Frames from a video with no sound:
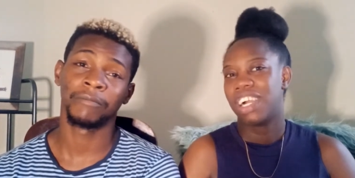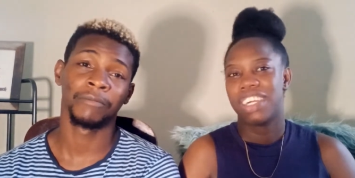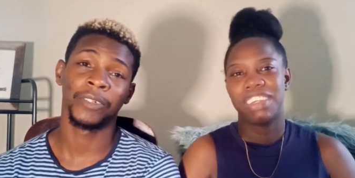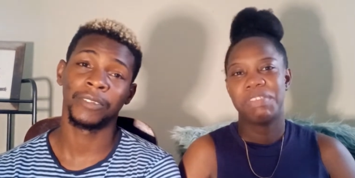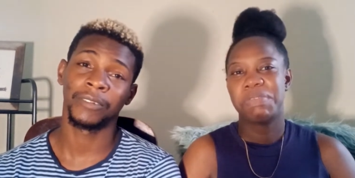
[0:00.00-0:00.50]

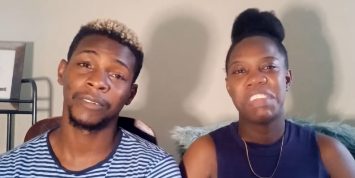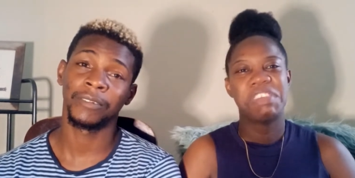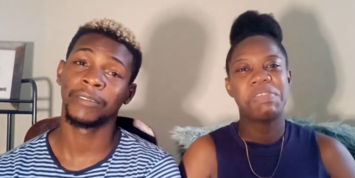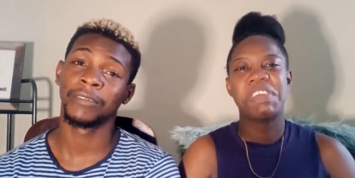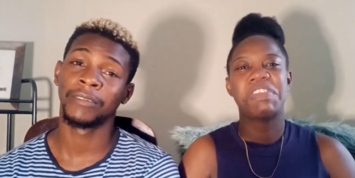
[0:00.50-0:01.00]

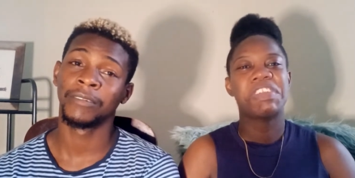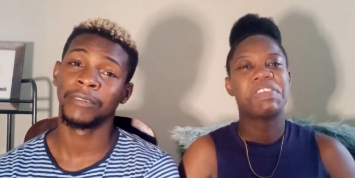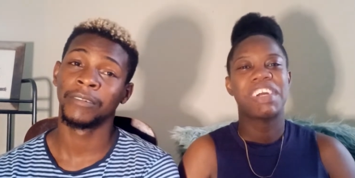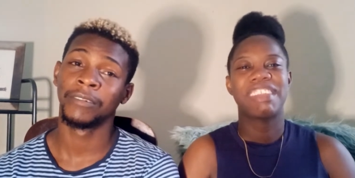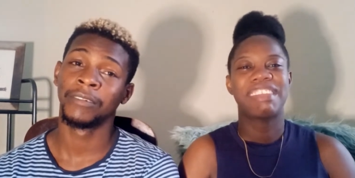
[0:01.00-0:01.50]
Speaker 1: You, never know
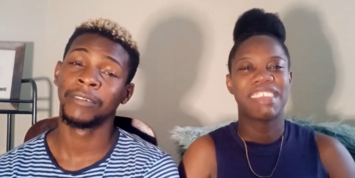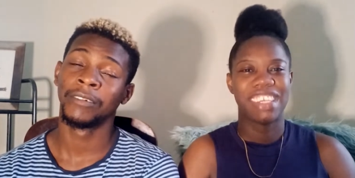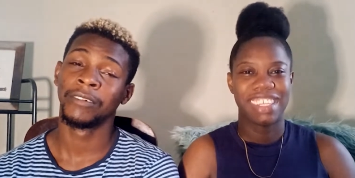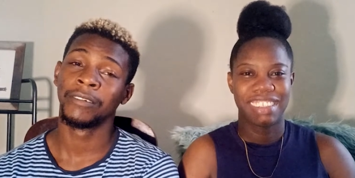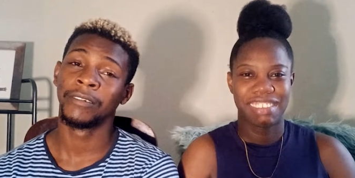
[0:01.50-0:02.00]
that
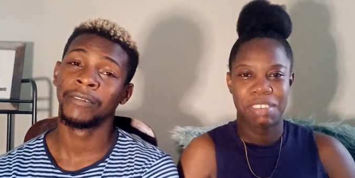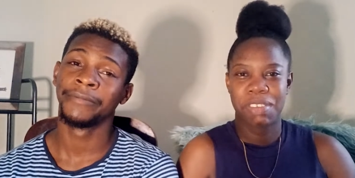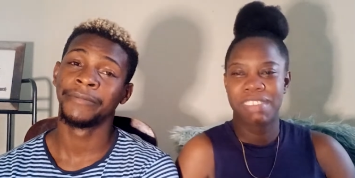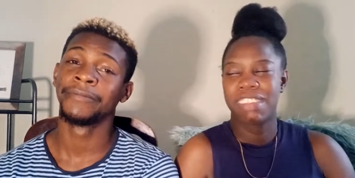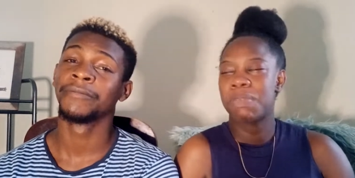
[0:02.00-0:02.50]
thing, so
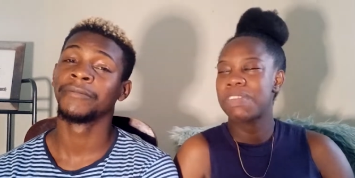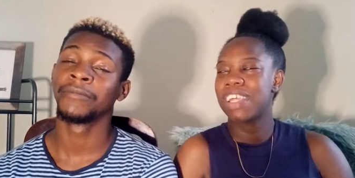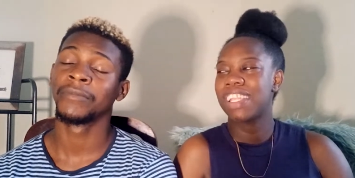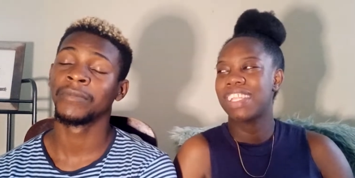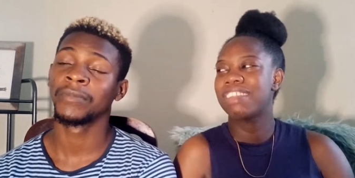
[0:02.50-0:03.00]
stop
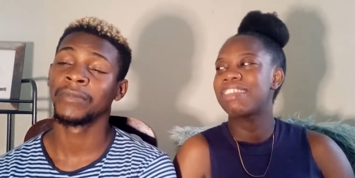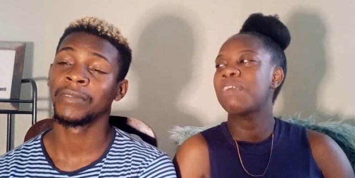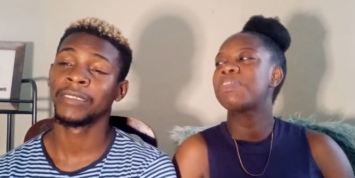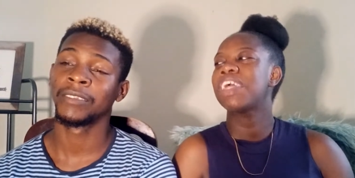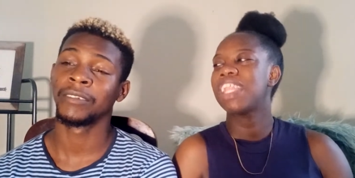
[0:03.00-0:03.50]
telling
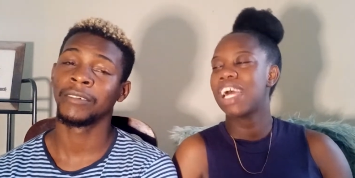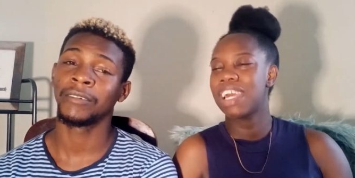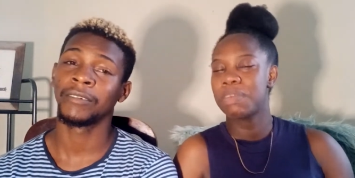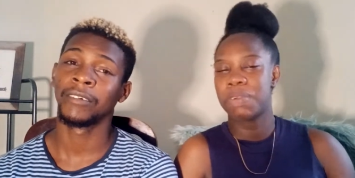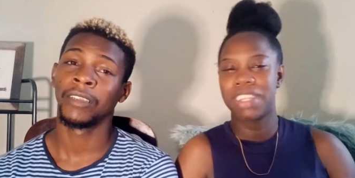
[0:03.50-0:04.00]
stop tell
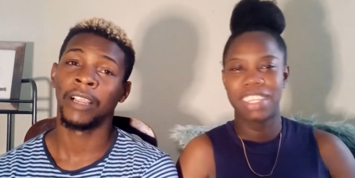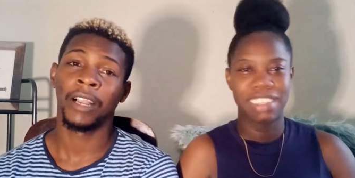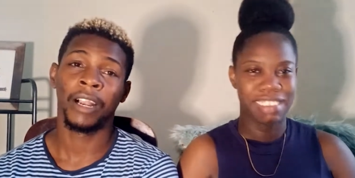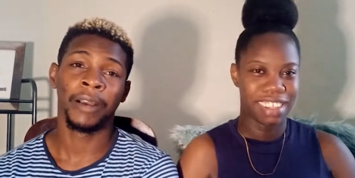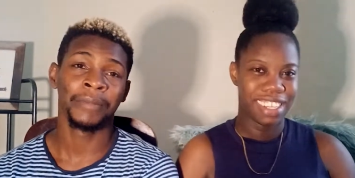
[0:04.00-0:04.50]
life on the
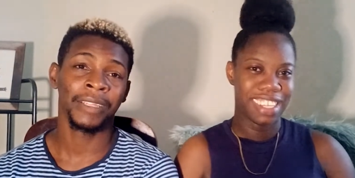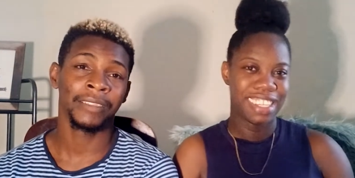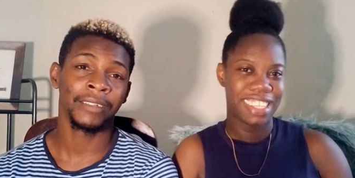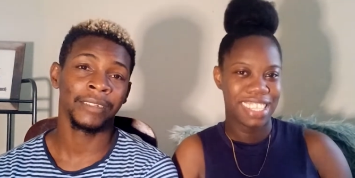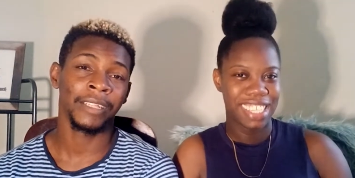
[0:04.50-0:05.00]
internet. I'm not
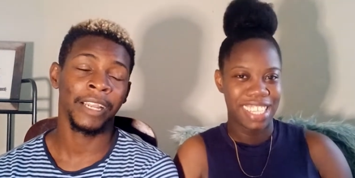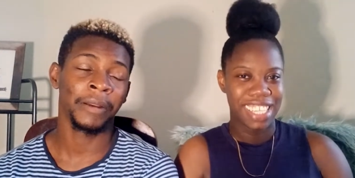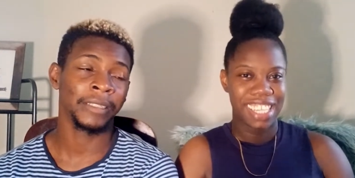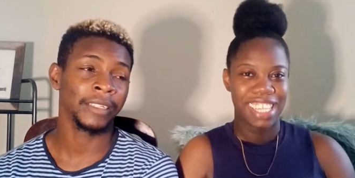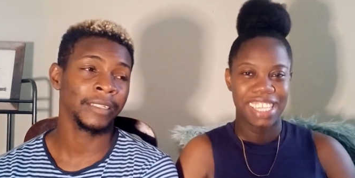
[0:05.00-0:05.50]
telling lie, I
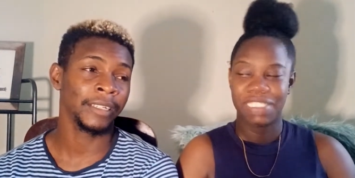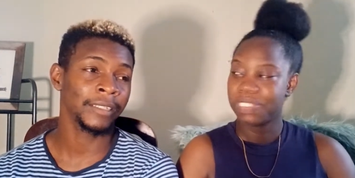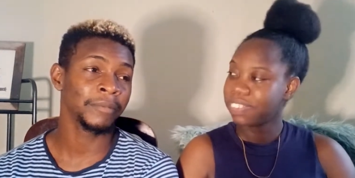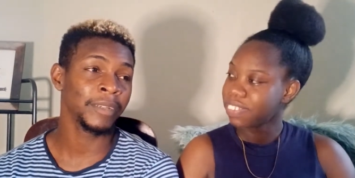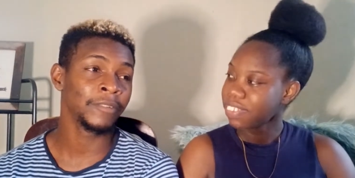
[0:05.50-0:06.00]
Speaker 2: said
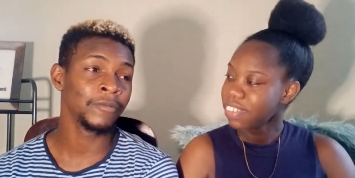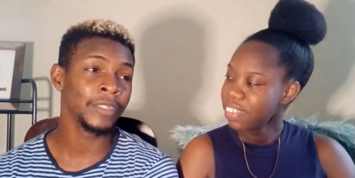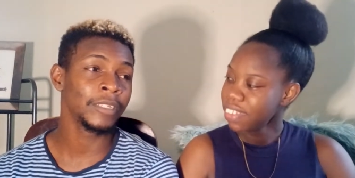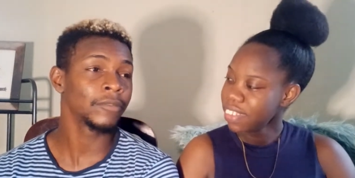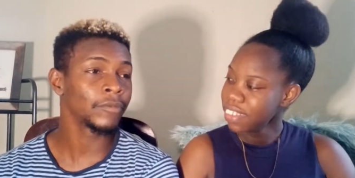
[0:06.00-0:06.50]
yes, man,
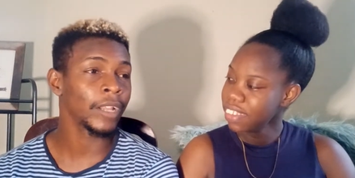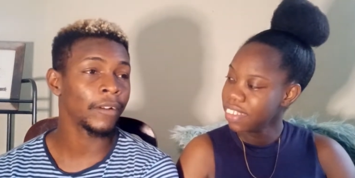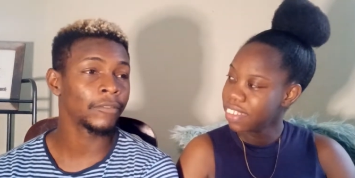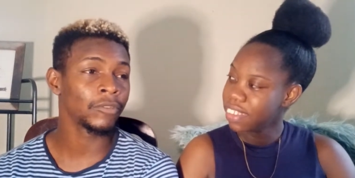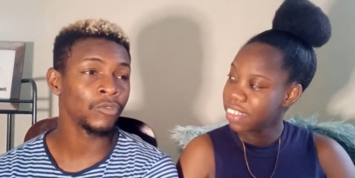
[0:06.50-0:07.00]
we, we
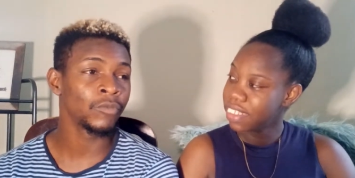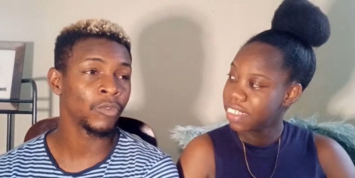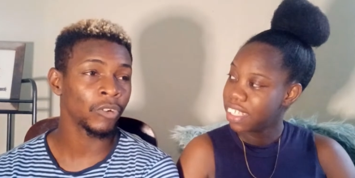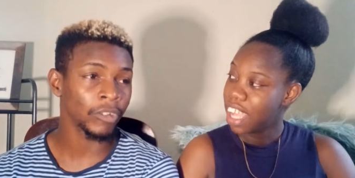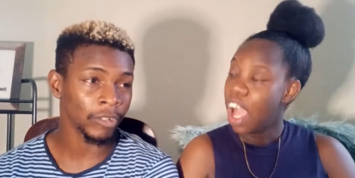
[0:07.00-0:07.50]
have to do
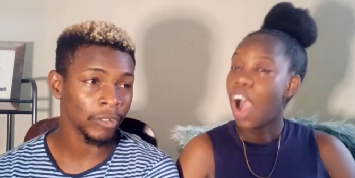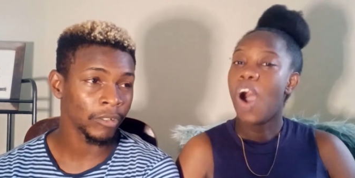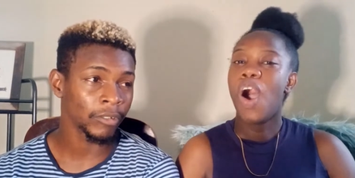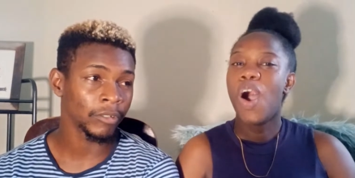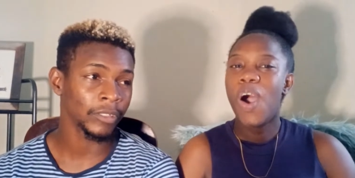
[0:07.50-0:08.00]
more.
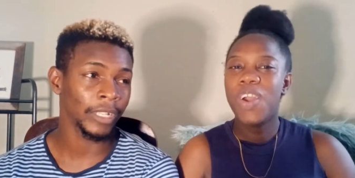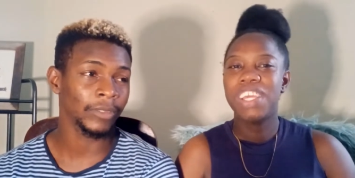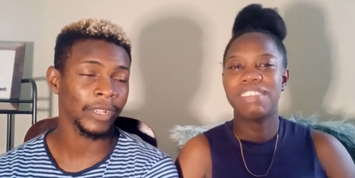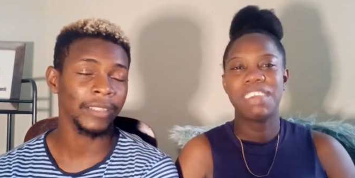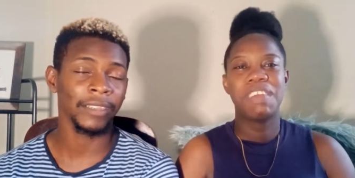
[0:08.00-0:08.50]
Oh, you
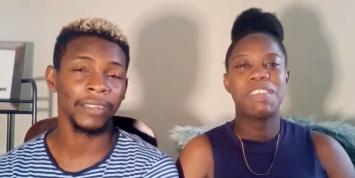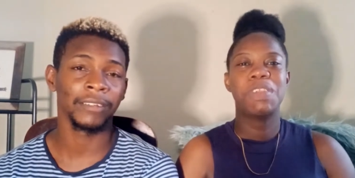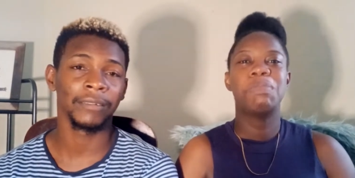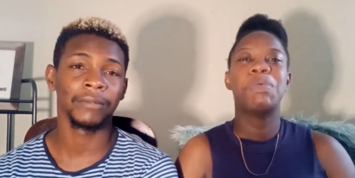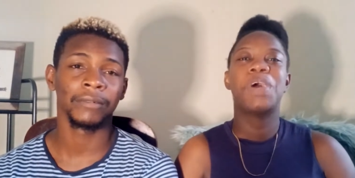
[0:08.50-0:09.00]
said you have to
Speaker 1: do
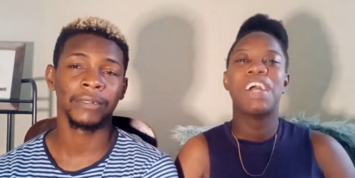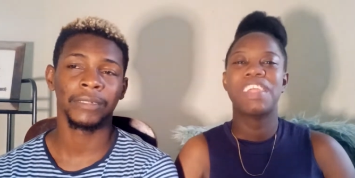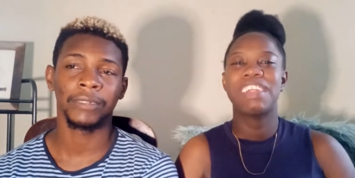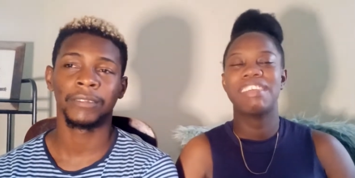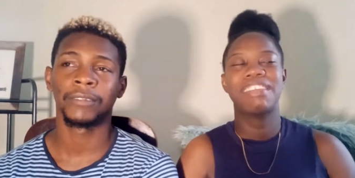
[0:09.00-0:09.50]
more? I
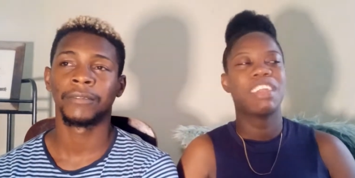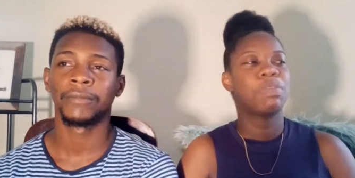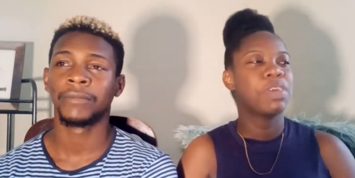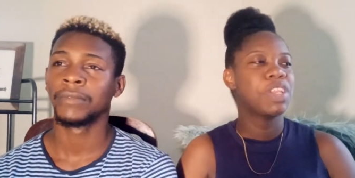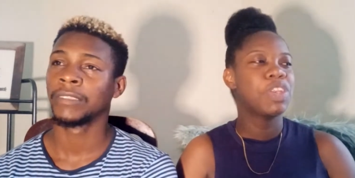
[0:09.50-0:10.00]
thought you said
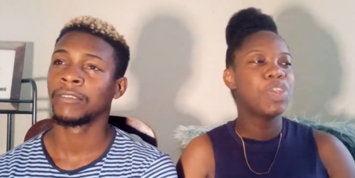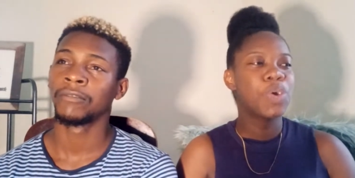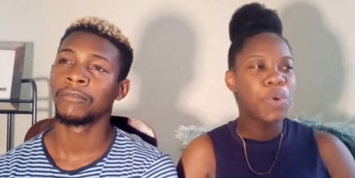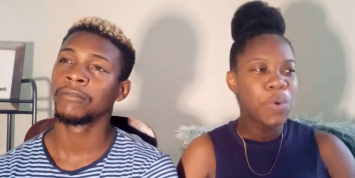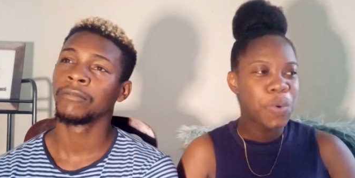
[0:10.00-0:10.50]
we
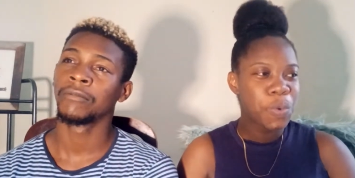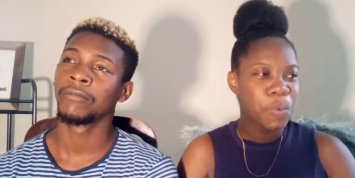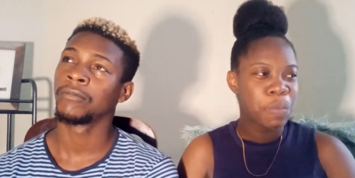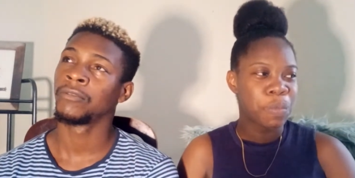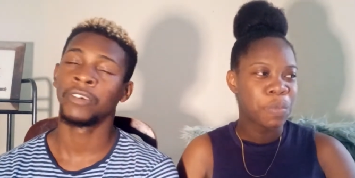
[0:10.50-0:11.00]
know. No,
Speaker 2: I